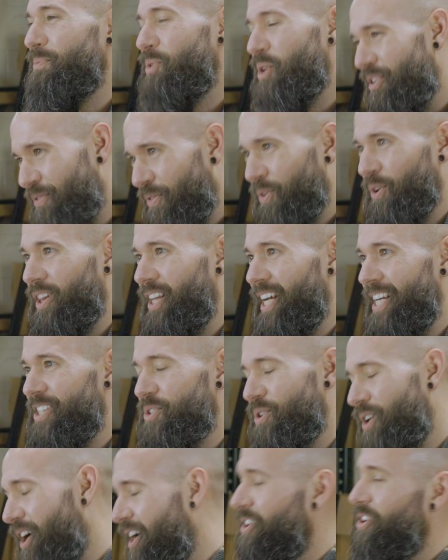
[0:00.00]
great
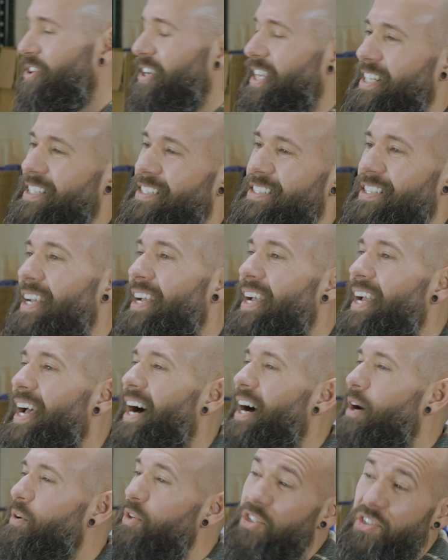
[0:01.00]
fertilizer on your hands.
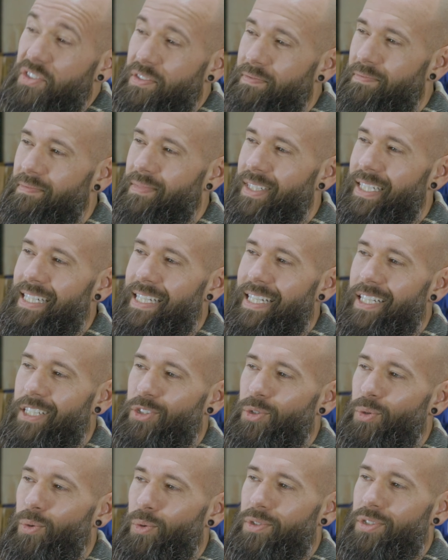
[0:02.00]
You just need a
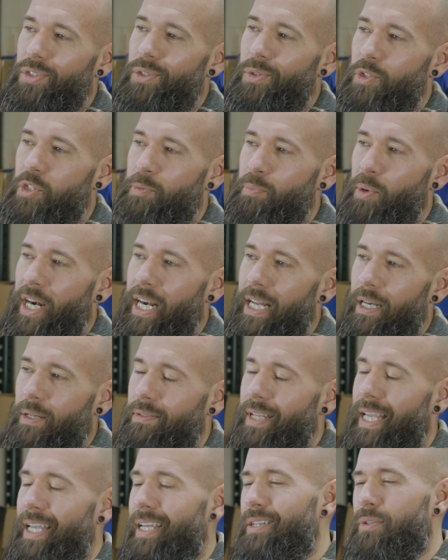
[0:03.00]
tool to spread it out.
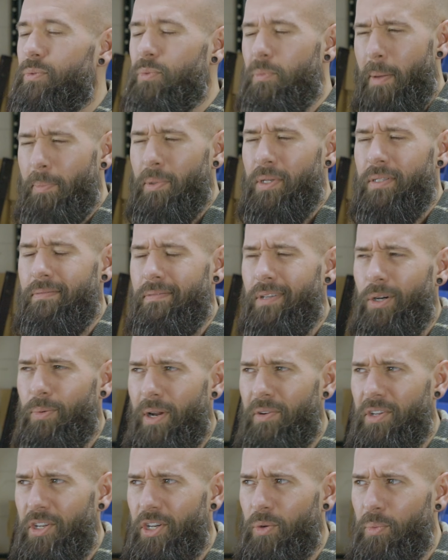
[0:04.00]
And remember,
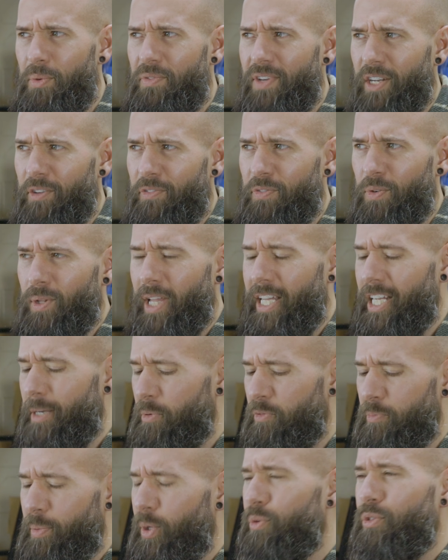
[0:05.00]
around here we've got a full lineup
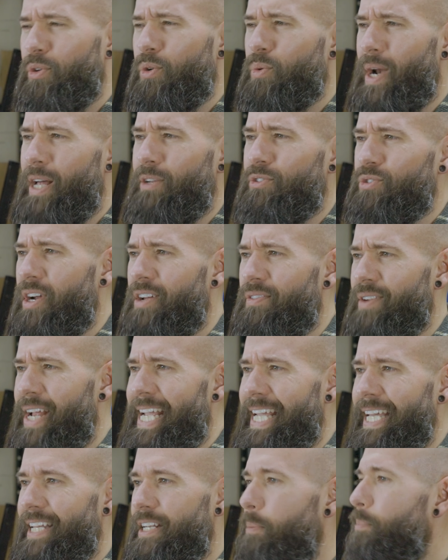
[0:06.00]
of both ground drive
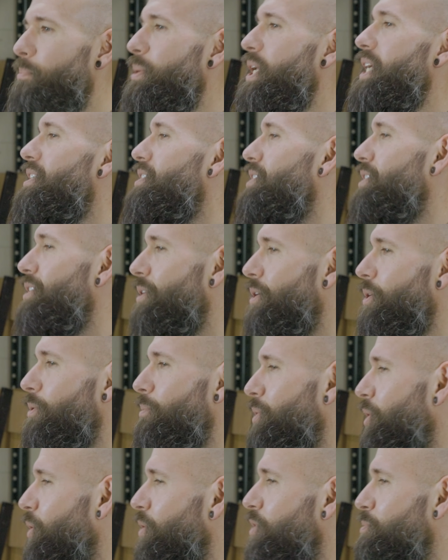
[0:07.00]
and PTO
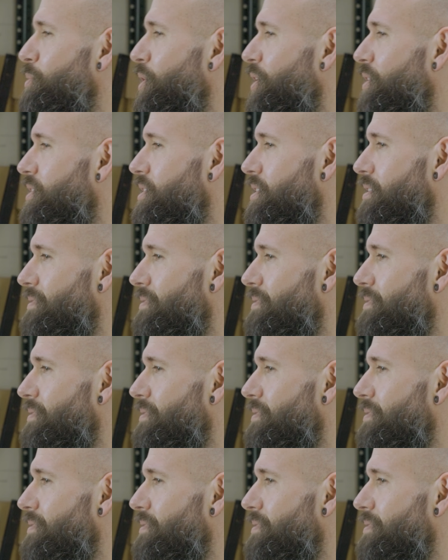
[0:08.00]
manure spreaders.